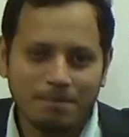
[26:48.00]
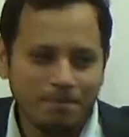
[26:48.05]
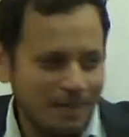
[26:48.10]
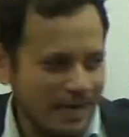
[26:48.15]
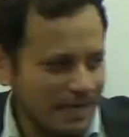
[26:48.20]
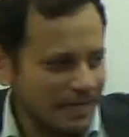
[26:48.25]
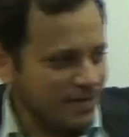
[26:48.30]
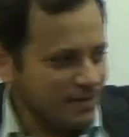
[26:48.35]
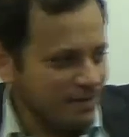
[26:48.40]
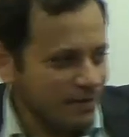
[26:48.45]

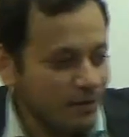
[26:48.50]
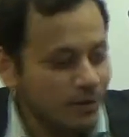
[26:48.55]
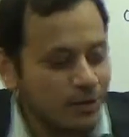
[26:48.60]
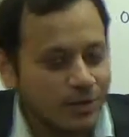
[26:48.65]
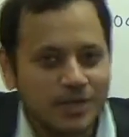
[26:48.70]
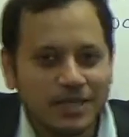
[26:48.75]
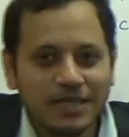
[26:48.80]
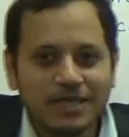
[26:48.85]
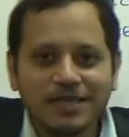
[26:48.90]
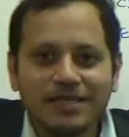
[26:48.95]
Pacific
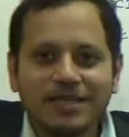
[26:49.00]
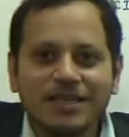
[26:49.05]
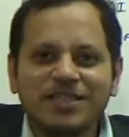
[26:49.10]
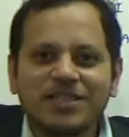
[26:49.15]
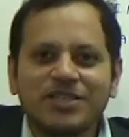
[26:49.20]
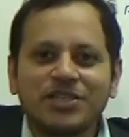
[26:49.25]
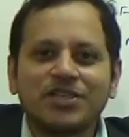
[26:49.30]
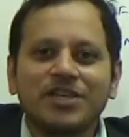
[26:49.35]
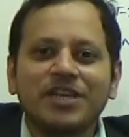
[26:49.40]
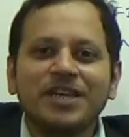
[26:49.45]
Ocean is a
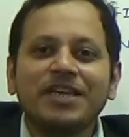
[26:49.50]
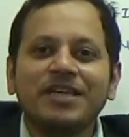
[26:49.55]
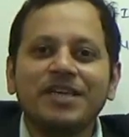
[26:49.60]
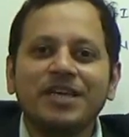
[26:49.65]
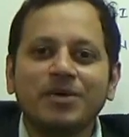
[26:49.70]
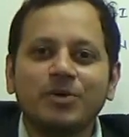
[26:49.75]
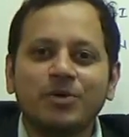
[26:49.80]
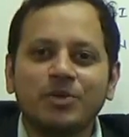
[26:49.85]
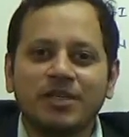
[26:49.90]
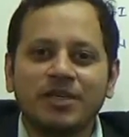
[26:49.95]

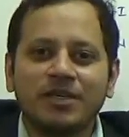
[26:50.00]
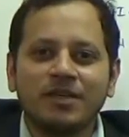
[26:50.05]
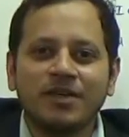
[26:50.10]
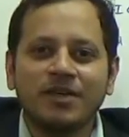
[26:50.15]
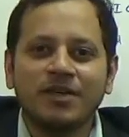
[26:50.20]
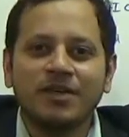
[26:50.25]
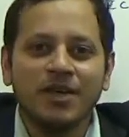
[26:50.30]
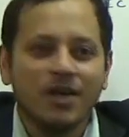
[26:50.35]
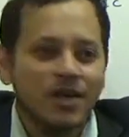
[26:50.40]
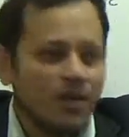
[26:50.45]
shrinking ocean.
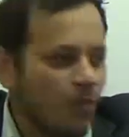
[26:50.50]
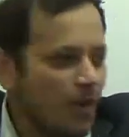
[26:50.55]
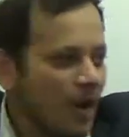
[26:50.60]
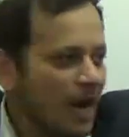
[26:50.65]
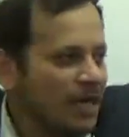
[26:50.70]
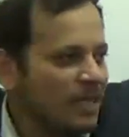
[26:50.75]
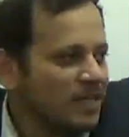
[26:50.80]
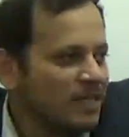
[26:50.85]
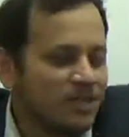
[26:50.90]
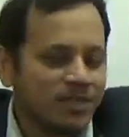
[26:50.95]

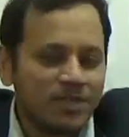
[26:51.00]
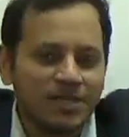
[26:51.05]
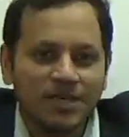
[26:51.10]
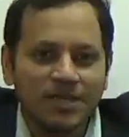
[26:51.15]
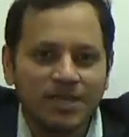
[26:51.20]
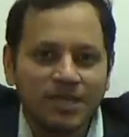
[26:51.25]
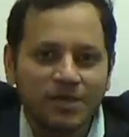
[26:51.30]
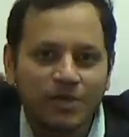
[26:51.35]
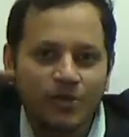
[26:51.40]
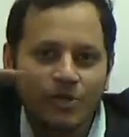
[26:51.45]
Why it is
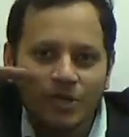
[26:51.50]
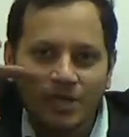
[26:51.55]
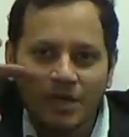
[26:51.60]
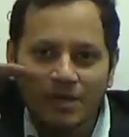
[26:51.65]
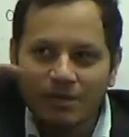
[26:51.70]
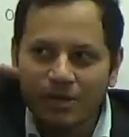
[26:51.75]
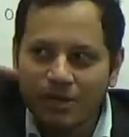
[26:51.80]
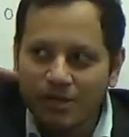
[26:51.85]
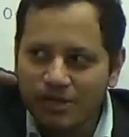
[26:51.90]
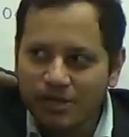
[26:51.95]
shrinking
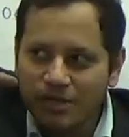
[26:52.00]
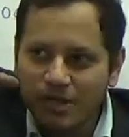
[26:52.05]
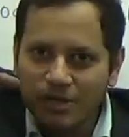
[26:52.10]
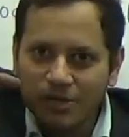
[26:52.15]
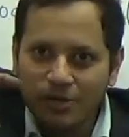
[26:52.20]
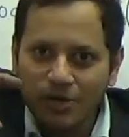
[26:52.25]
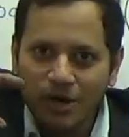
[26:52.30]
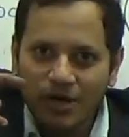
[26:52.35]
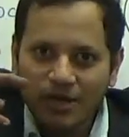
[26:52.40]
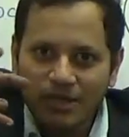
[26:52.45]
ocean? Because the
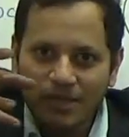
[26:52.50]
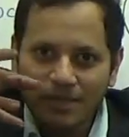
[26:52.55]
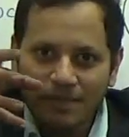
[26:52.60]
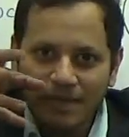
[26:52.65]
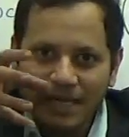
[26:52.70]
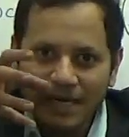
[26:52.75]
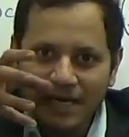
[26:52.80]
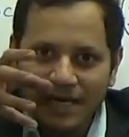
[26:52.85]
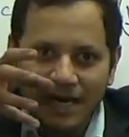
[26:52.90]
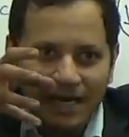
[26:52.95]
North
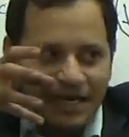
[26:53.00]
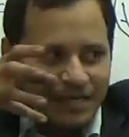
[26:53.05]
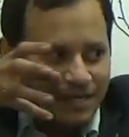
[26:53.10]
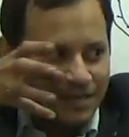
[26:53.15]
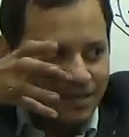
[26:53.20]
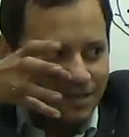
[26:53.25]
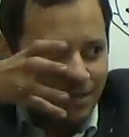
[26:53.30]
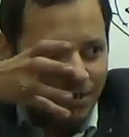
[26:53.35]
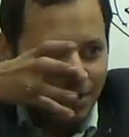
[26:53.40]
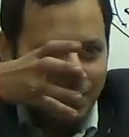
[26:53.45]
America
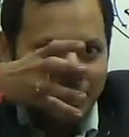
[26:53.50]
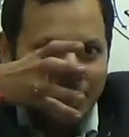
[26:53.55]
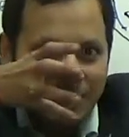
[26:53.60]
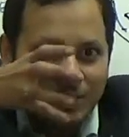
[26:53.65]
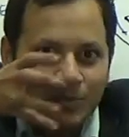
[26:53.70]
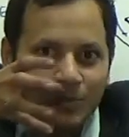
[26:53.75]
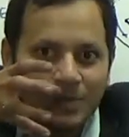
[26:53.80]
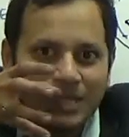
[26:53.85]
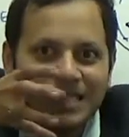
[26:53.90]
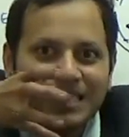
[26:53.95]
is coming
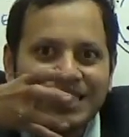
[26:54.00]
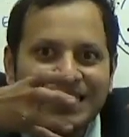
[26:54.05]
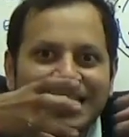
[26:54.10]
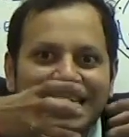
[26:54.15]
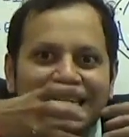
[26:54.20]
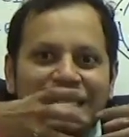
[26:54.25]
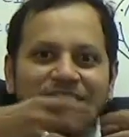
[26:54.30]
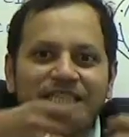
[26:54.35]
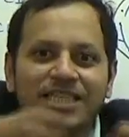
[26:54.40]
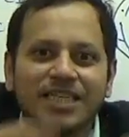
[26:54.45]
towards
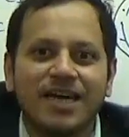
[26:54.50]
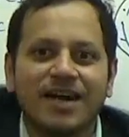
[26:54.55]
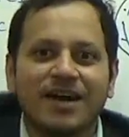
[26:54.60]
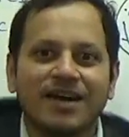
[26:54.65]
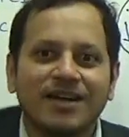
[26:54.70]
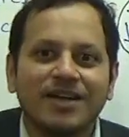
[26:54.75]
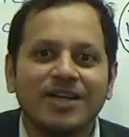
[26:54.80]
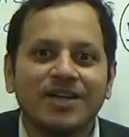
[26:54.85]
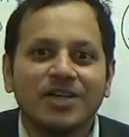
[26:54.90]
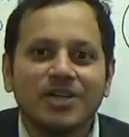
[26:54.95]
Asia.
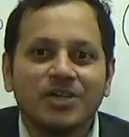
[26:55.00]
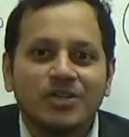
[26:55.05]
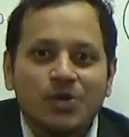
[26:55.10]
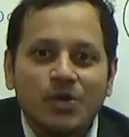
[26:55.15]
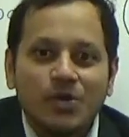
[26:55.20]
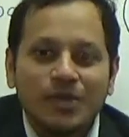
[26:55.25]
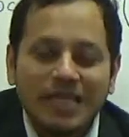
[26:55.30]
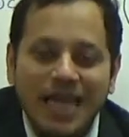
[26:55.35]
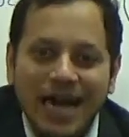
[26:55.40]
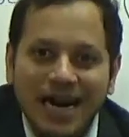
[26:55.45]

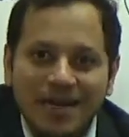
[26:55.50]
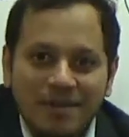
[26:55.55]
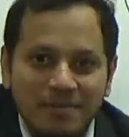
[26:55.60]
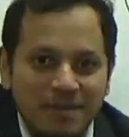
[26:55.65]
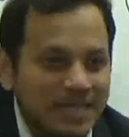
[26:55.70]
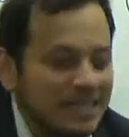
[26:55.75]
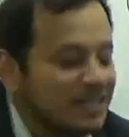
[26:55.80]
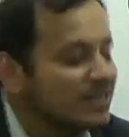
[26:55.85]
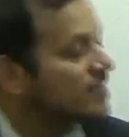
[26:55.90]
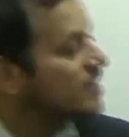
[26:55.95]
So that
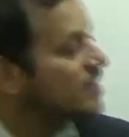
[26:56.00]
means